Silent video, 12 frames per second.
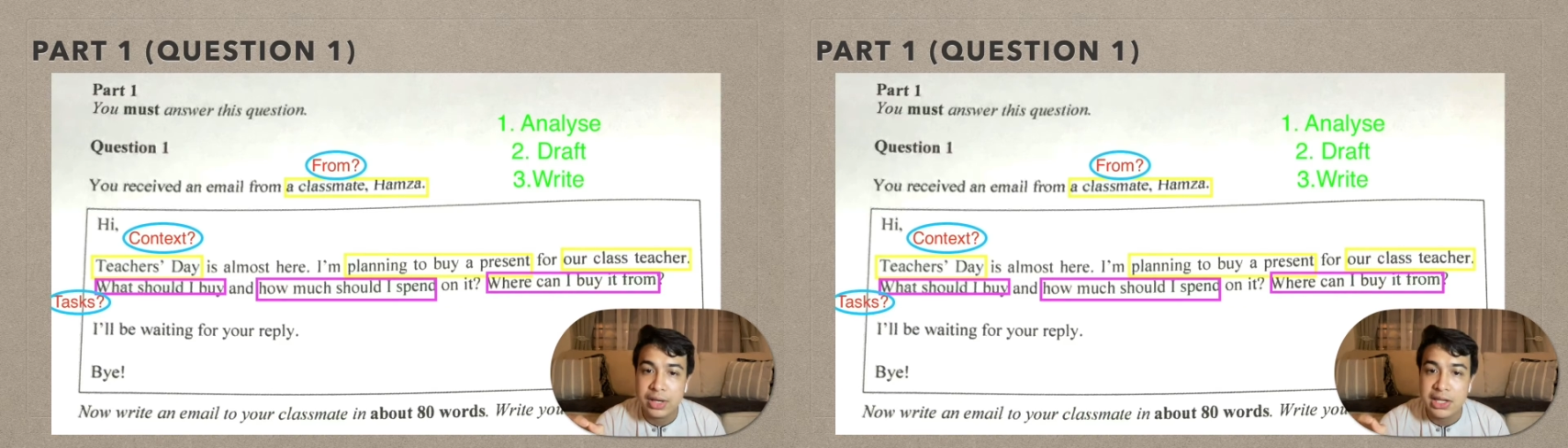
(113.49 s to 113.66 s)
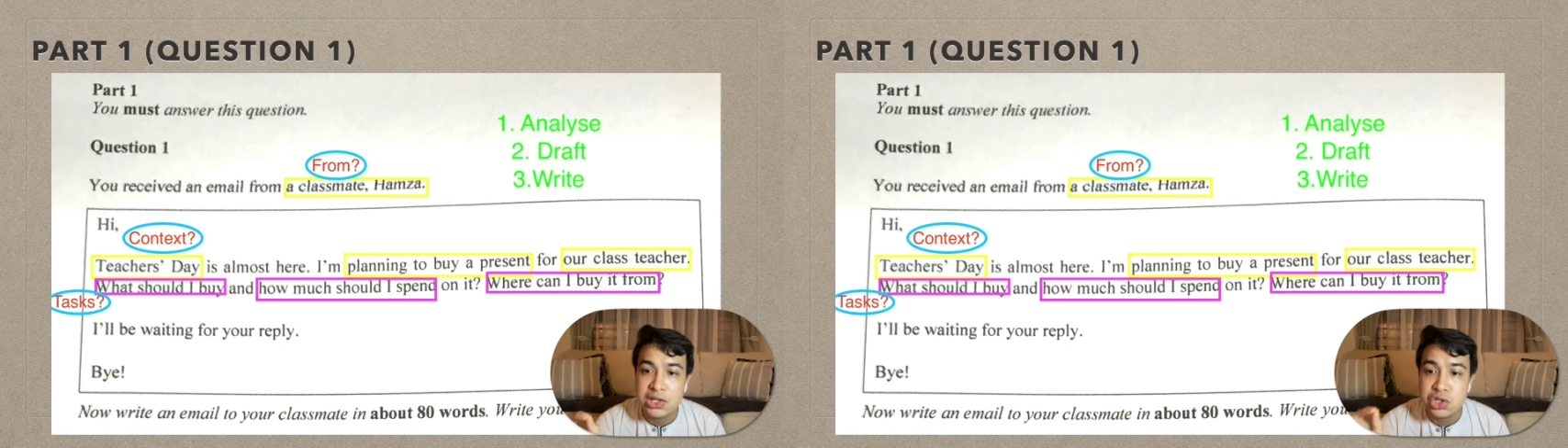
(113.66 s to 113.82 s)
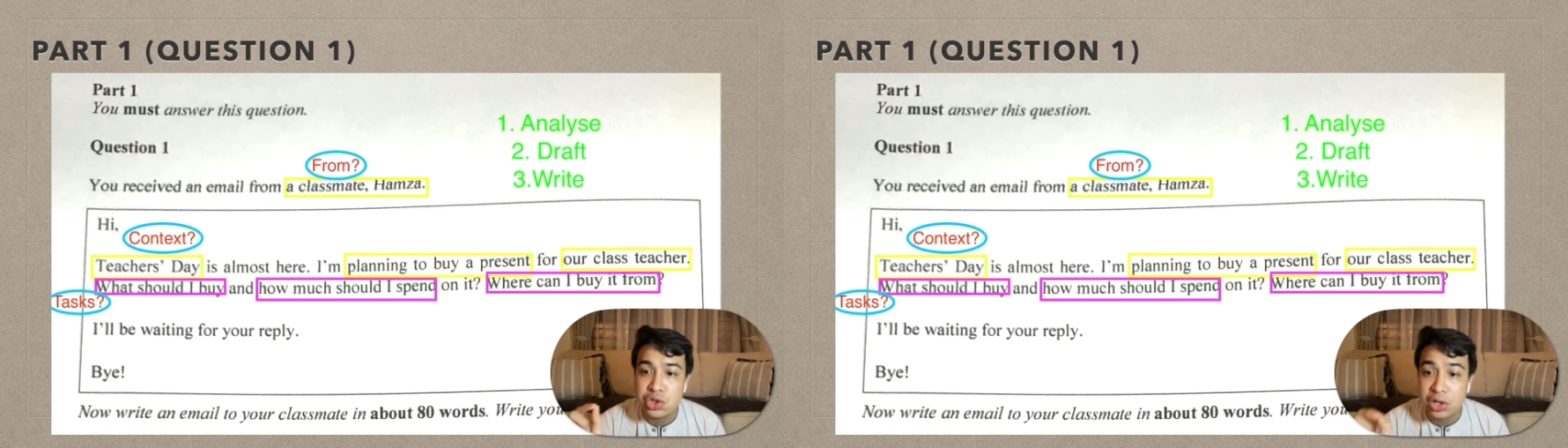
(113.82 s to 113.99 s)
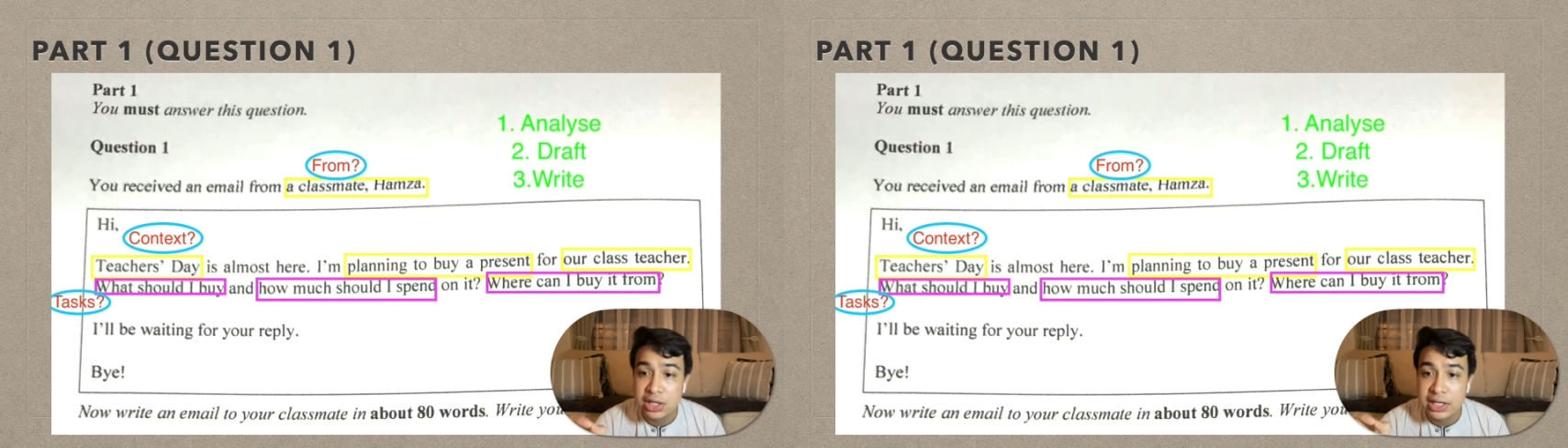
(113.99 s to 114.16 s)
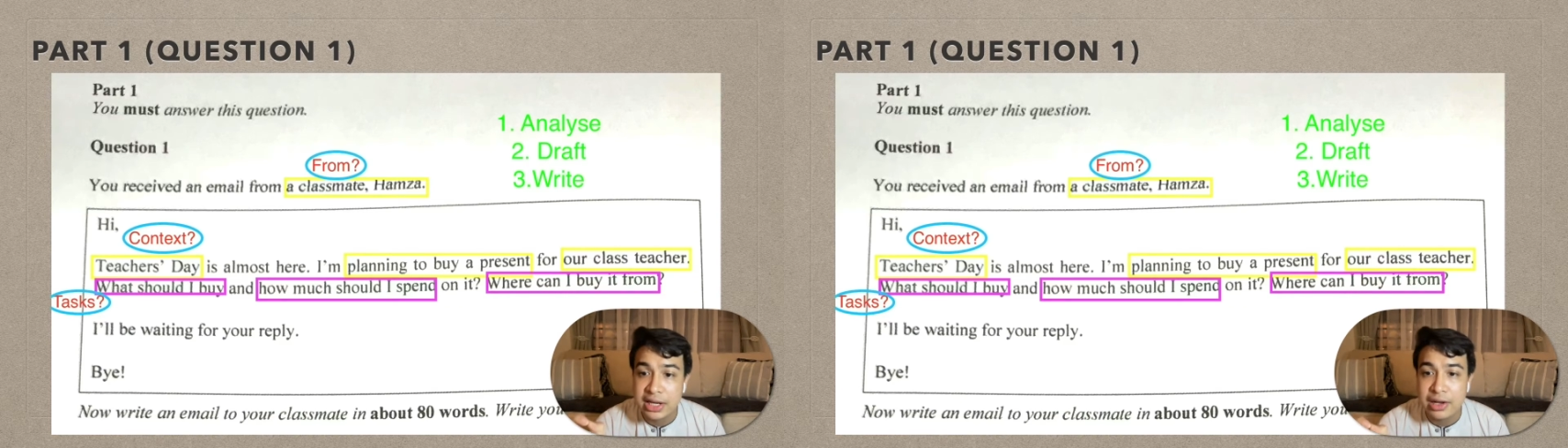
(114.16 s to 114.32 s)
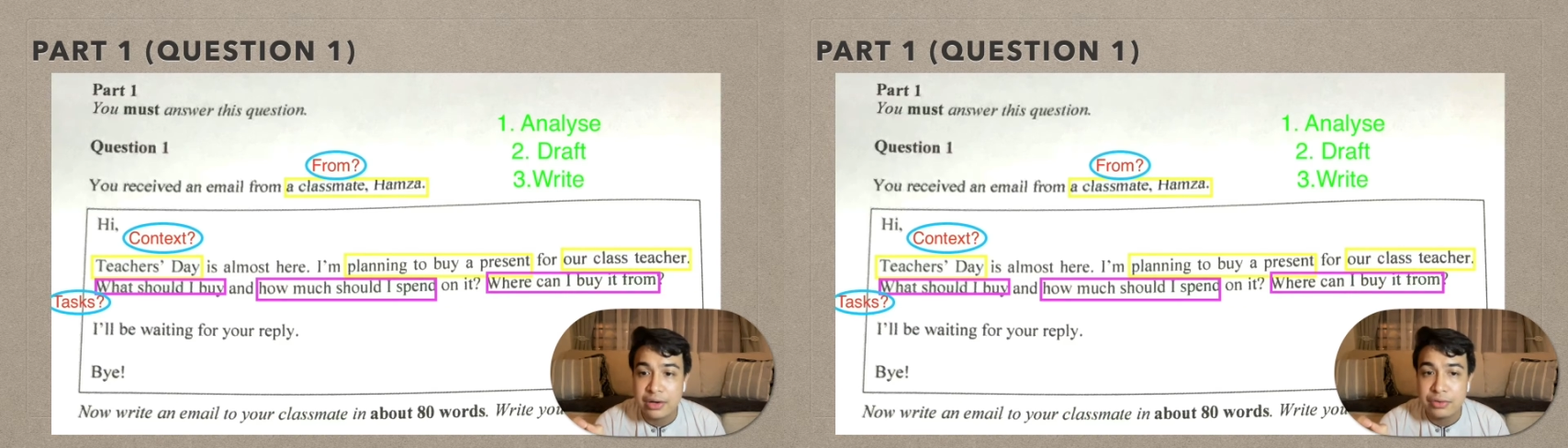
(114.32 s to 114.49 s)
can jot
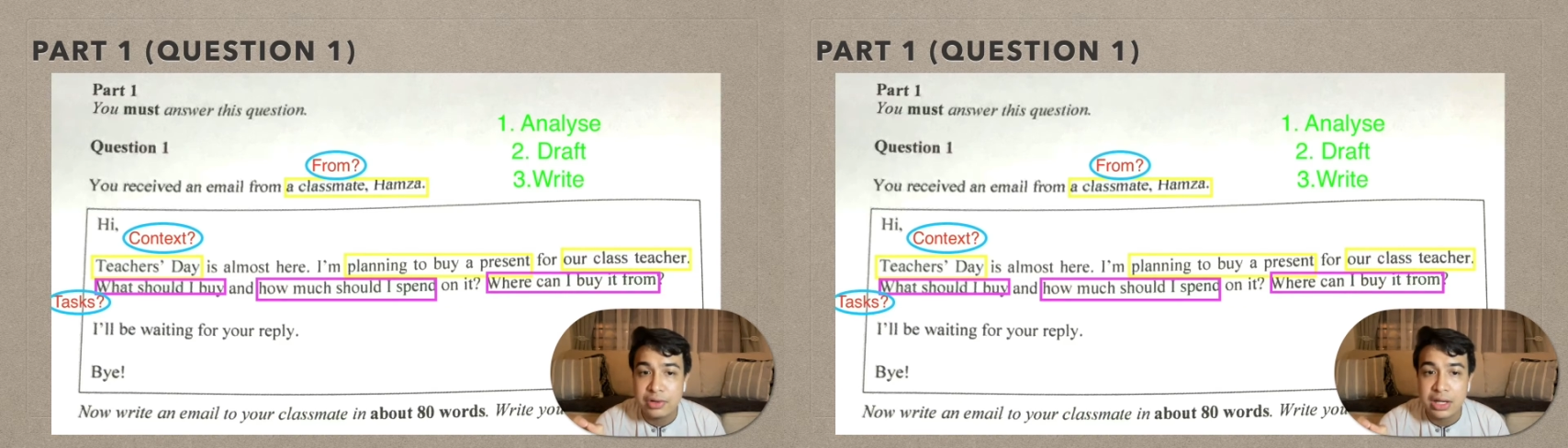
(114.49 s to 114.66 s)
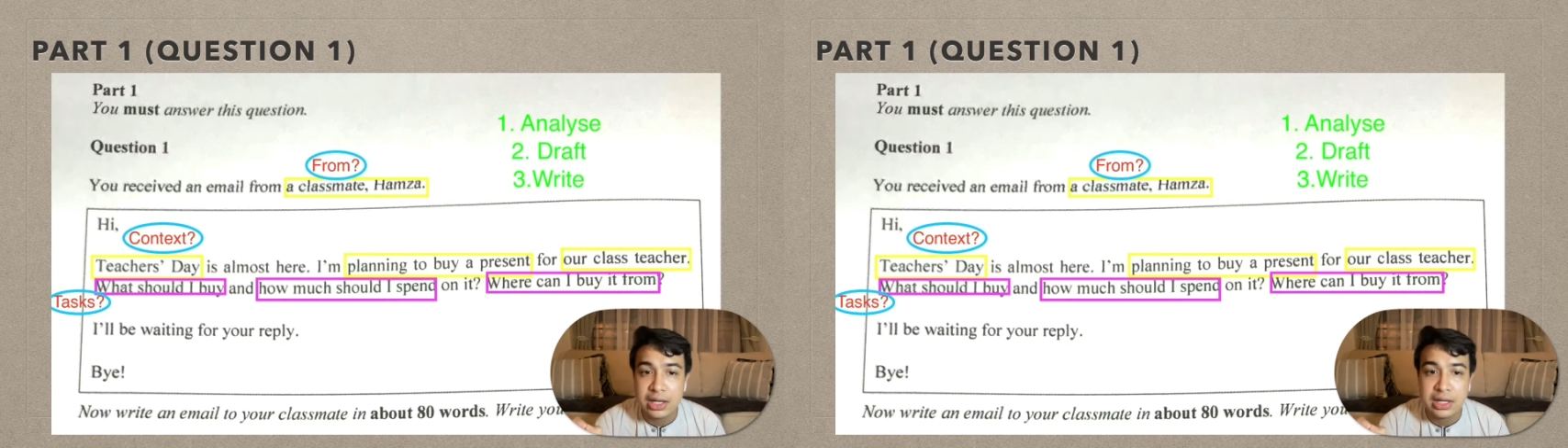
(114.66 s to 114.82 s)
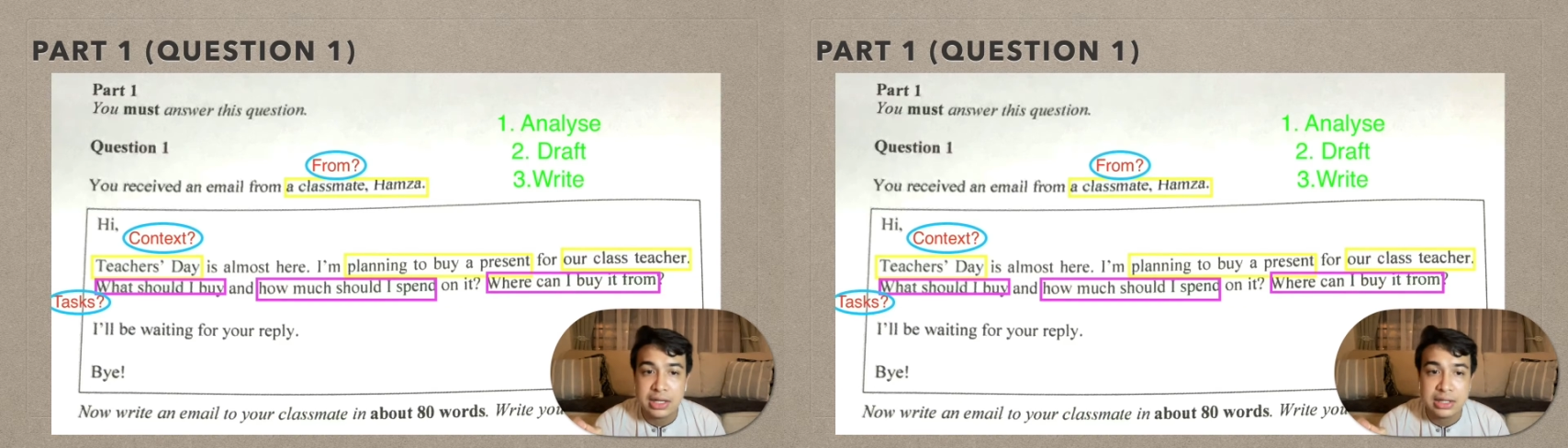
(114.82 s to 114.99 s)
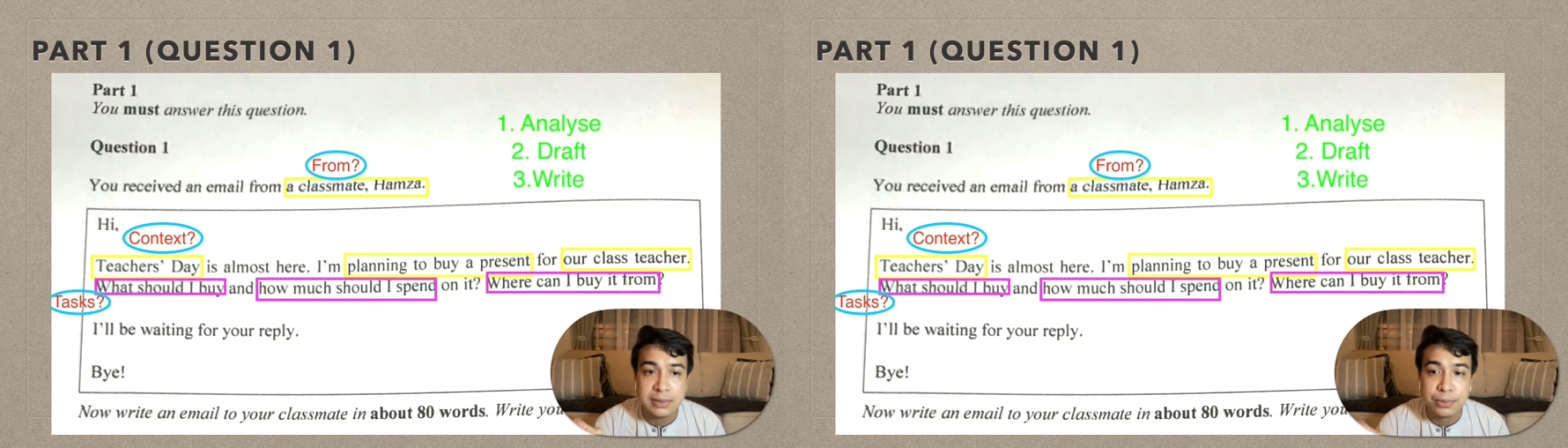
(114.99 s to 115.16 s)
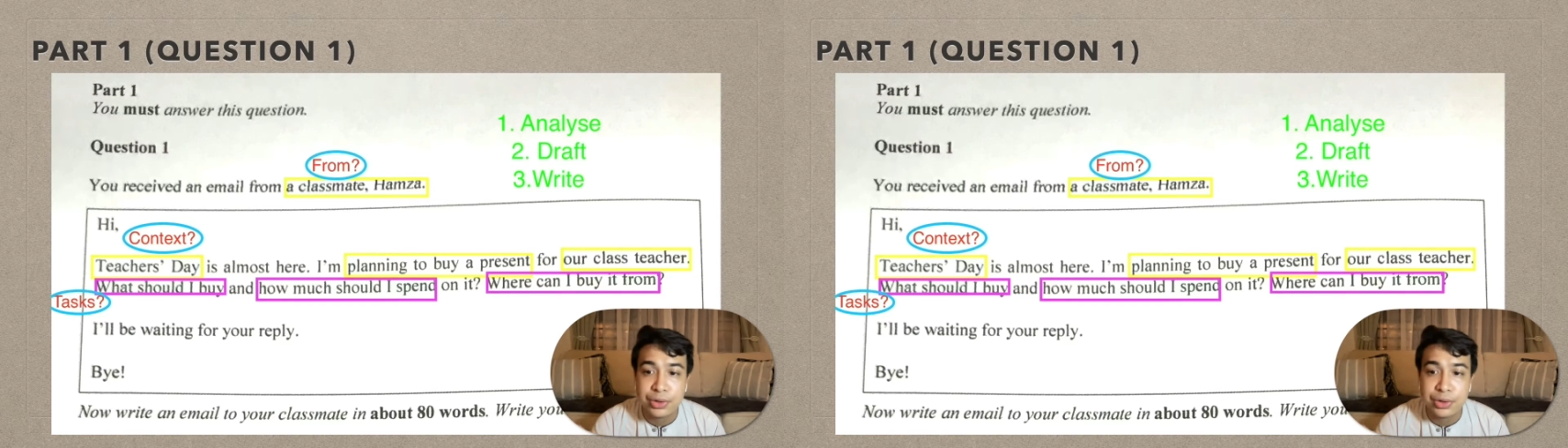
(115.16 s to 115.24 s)
down the